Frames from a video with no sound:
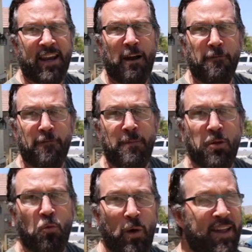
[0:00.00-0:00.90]
now from the
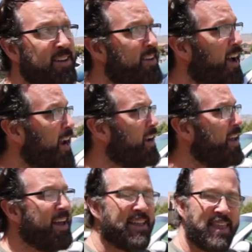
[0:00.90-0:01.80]
west side.
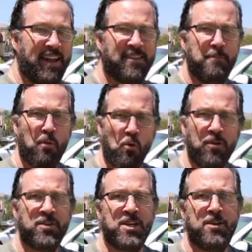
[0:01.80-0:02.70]
That's
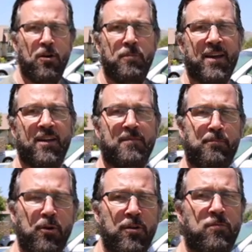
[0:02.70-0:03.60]
important to know because
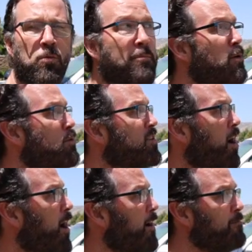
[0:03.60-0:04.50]
birds will most
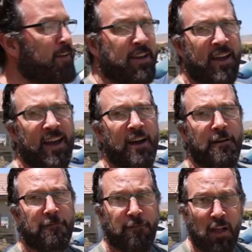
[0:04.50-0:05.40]
often
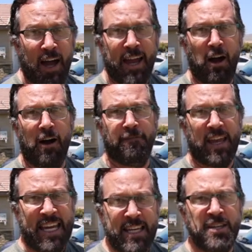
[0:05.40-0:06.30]
fly off
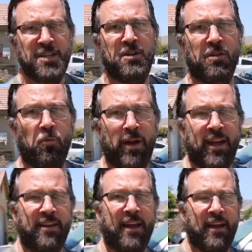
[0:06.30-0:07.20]
into the
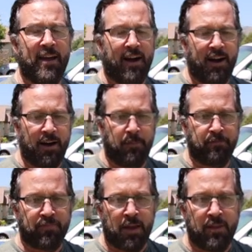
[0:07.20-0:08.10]
wind
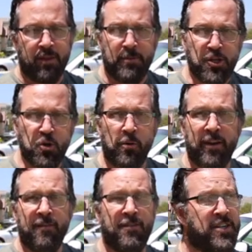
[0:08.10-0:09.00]
the
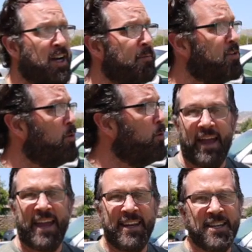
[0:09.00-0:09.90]
majority of the time. So
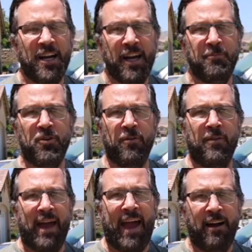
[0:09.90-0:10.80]
anytime you're
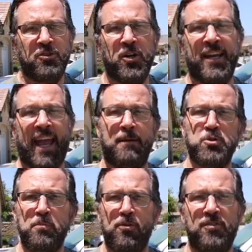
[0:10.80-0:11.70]
out trying to capture
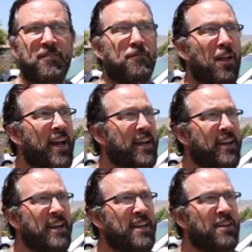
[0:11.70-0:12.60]
birds in flight,
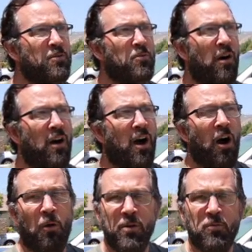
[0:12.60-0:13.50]
you
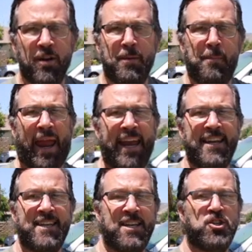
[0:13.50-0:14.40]
always want to be paying
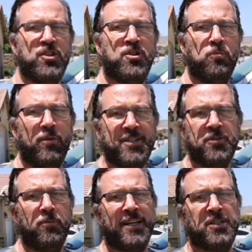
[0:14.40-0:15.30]
attention to which
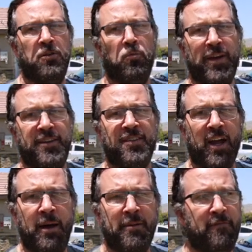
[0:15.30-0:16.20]
direction the wind is
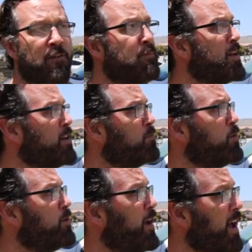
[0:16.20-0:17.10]
coming from, because
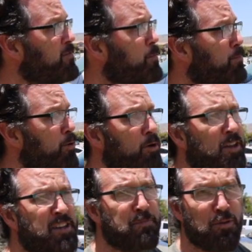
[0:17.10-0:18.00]
when you have a bird
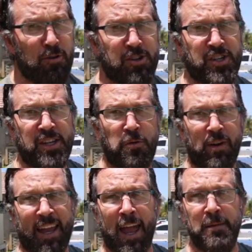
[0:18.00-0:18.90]
that's perched and you want
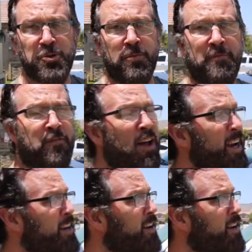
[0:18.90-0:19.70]
to capture him in flight,